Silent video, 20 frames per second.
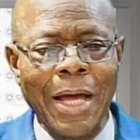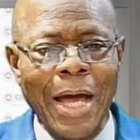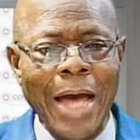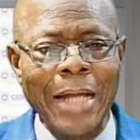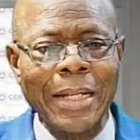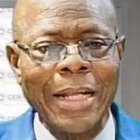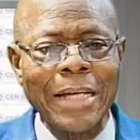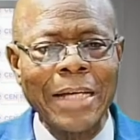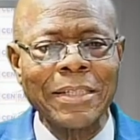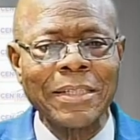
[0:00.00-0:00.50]

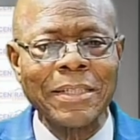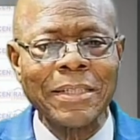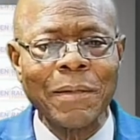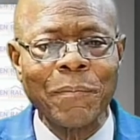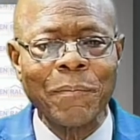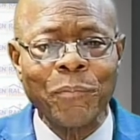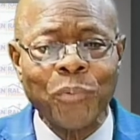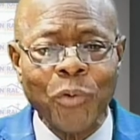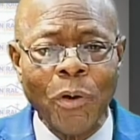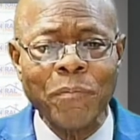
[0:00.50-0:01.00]
and has
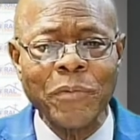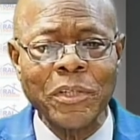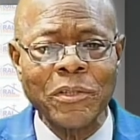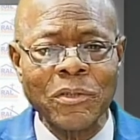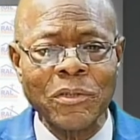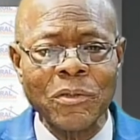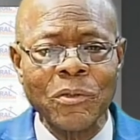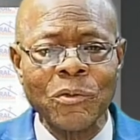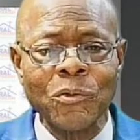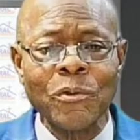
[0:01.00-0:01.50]

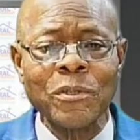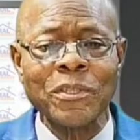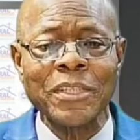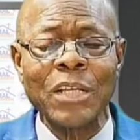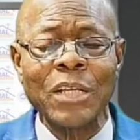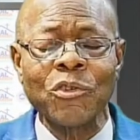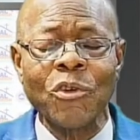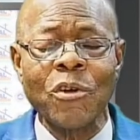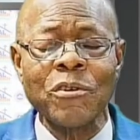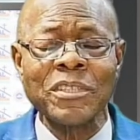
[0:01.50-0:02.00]
promised to
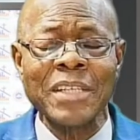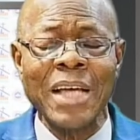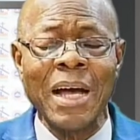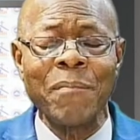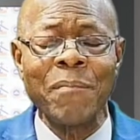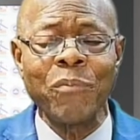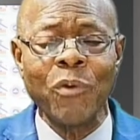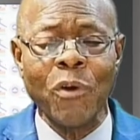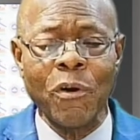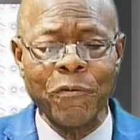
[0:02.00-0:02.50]
set us
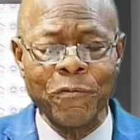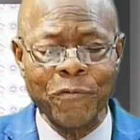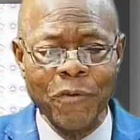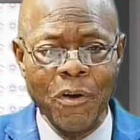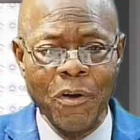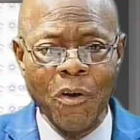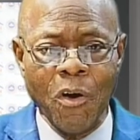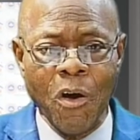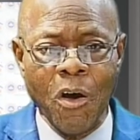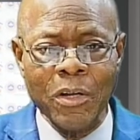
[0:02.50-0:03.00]
above
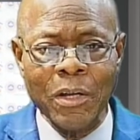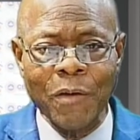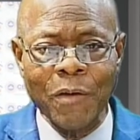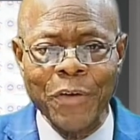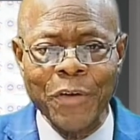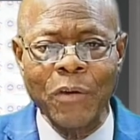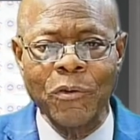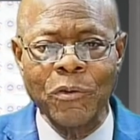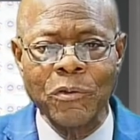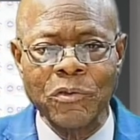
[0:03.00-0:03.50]
other fellows?